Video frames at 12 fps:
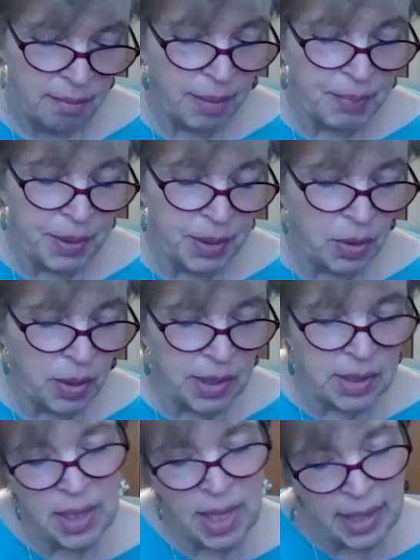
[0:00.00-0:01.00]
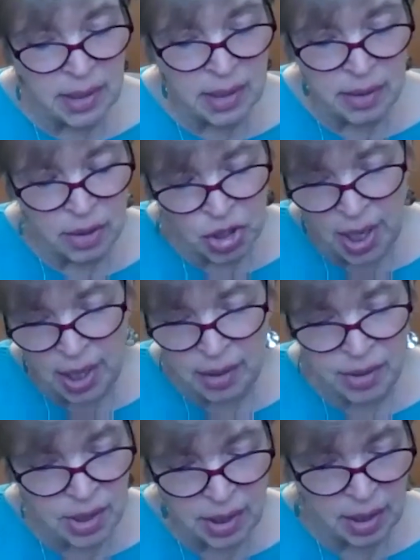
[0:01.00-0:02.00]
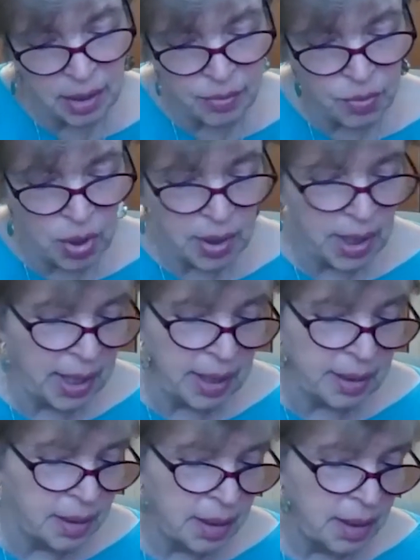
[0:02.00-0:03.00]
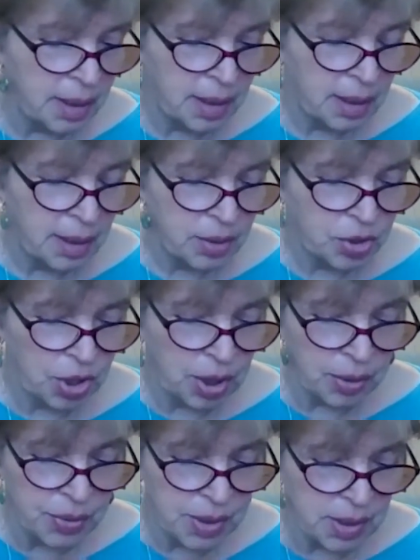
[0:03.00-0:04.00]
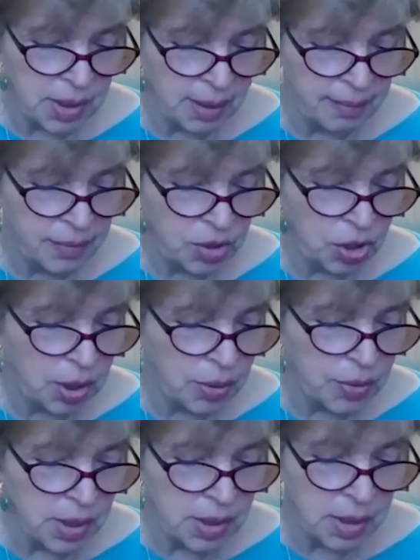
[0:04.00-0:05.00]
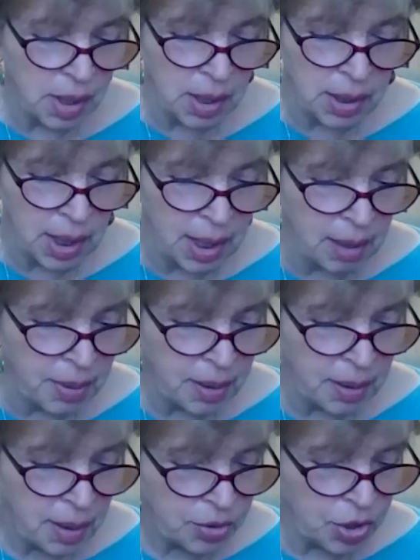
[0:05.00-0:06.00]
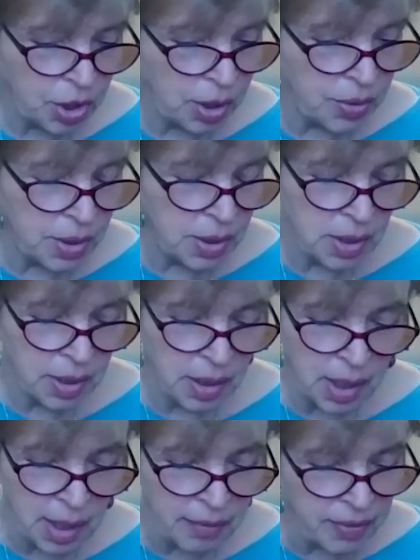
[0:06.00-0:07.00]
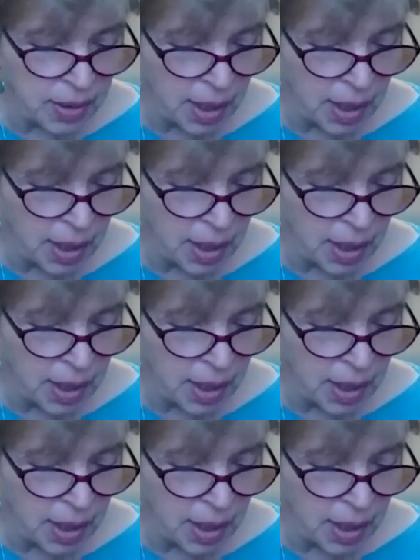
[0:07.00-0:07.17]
But because the ace and the jack are sitting in the wrong hand, she loses it. She loses a club. She loses to the king of